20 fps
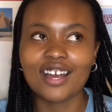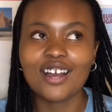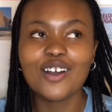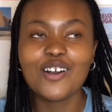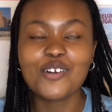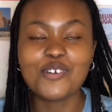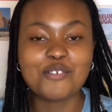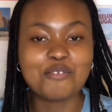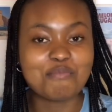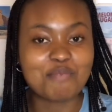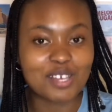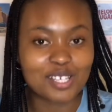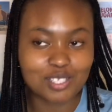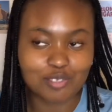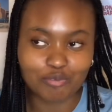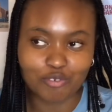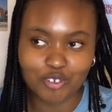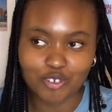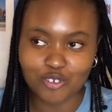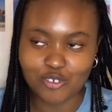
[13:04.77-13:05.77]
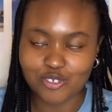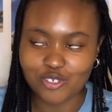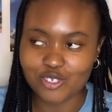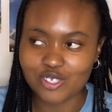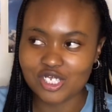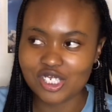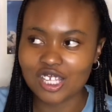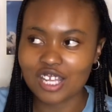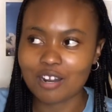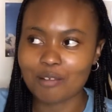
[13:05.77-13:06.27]
who makes videos on
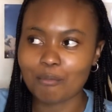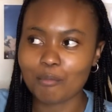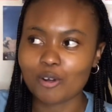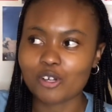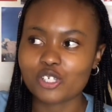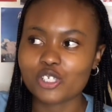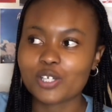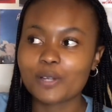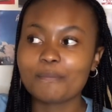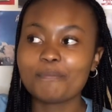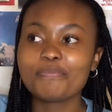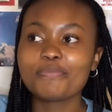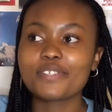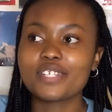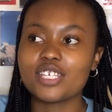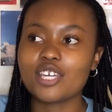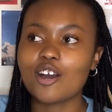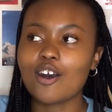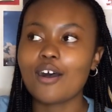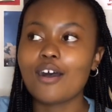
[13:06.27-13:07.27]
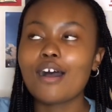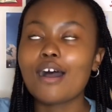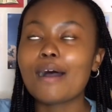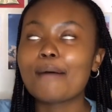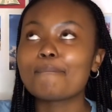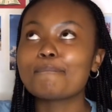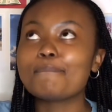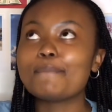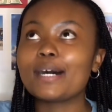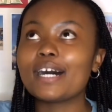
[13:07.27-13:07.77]
Stellenbosch? Yeah,
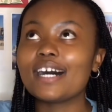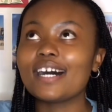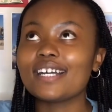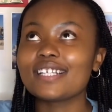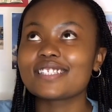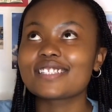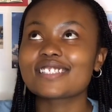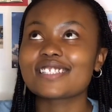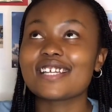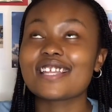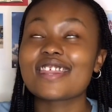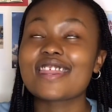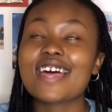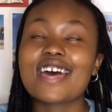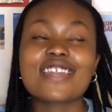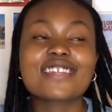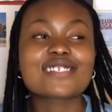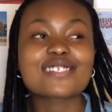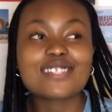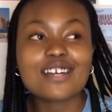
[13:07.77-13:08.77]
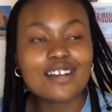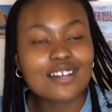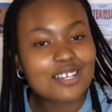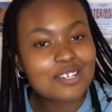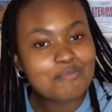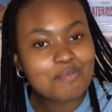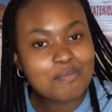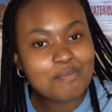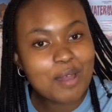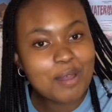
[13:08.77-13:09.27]
but that is not gonna
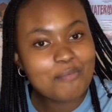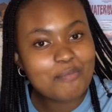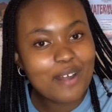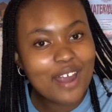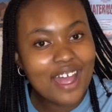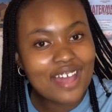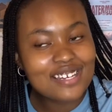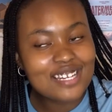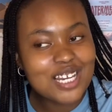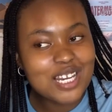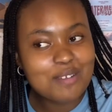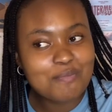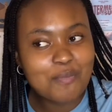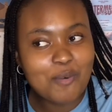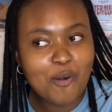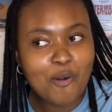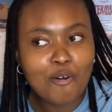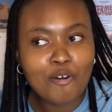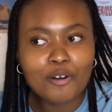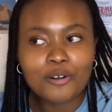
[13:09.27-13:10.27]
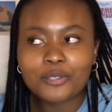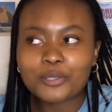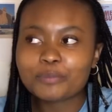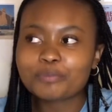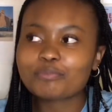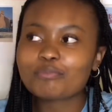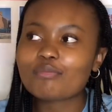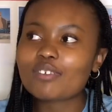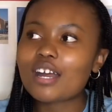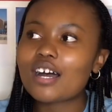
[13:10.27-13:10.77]
be my brand anymore.
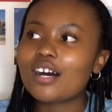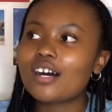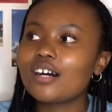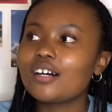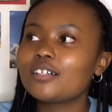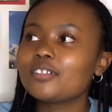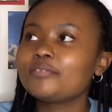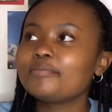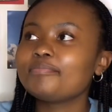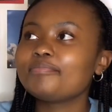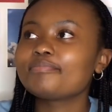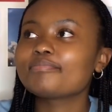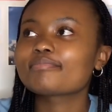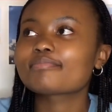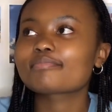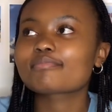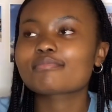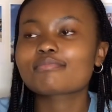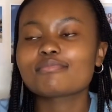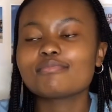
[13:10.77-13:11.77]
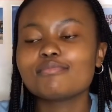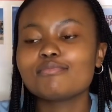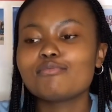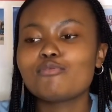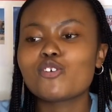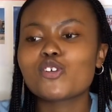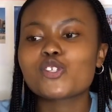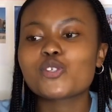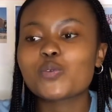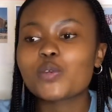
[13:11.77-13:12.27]

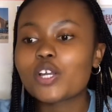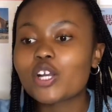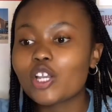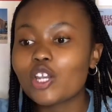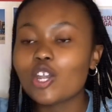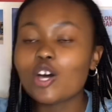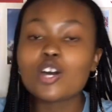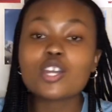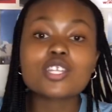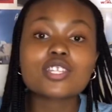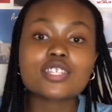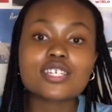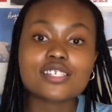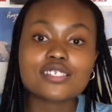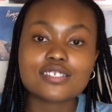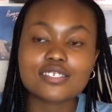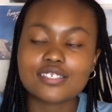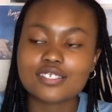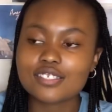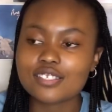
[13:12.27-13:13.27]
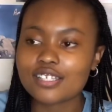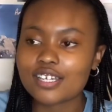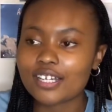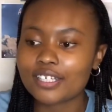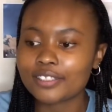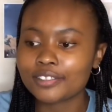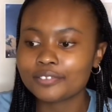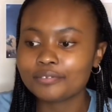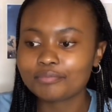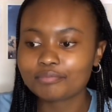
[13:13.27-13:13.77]
We're doing a lot of things this
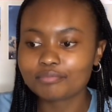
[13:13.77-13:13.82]
year,